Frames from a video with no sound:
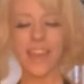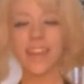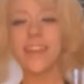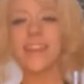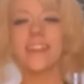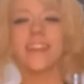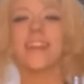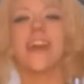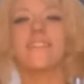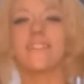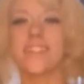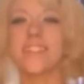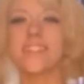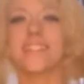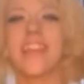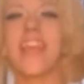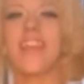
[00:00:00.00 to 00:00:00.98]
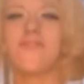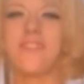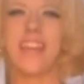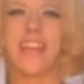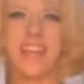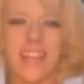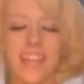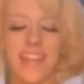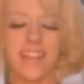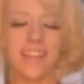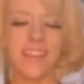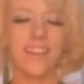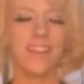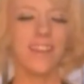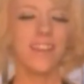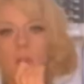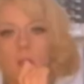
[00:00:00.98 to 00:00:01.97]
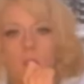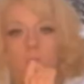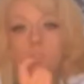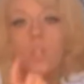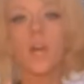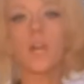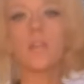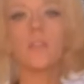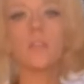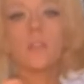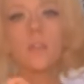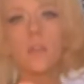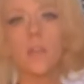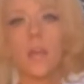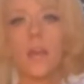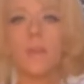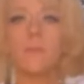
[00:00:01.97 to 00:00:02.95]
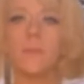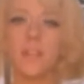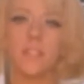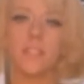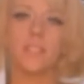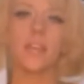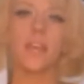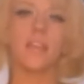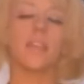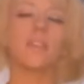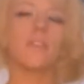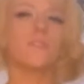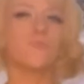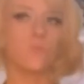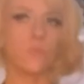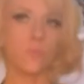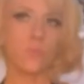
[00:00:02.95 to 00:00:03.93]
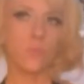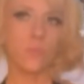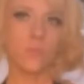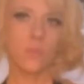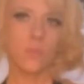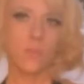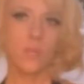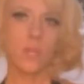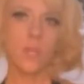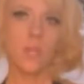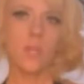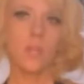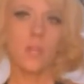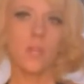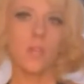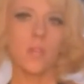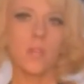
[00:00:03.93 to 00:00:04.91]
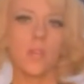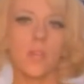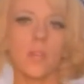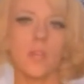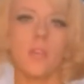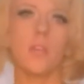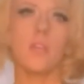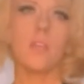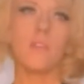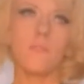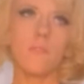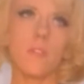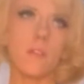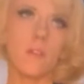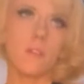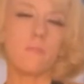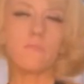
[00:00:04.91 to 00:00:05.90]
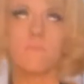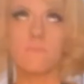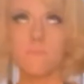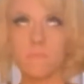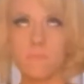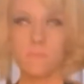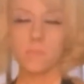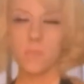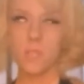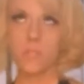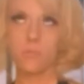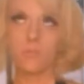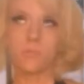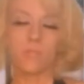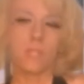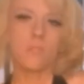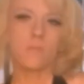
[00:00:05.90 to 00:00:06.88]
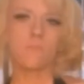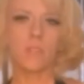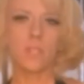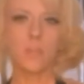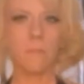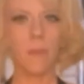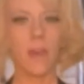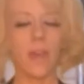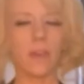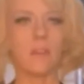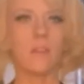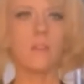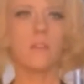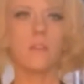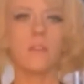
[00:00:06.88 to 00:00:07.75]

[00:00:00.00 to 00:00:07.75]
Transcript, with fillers: cut it out and saved it. Look, I'm gonna tell you the truth. Even though the truth doesn't really matter.